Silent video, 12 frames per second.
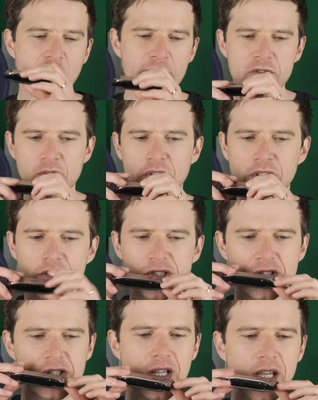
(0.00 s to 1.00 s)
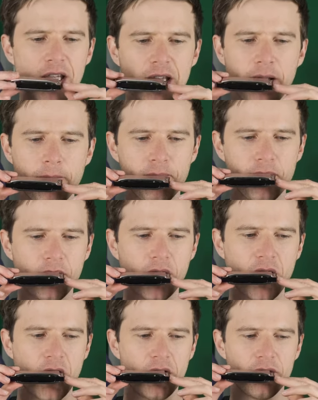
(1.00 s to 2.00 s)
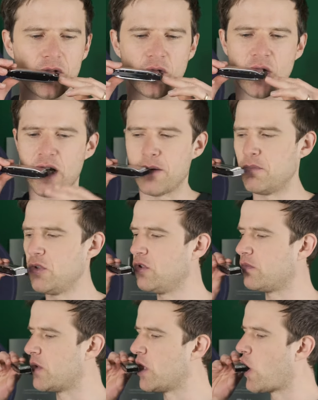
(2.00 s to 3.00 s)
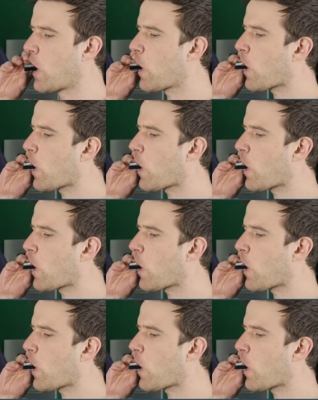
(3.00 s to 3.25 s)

So you can see kind of quite a movement.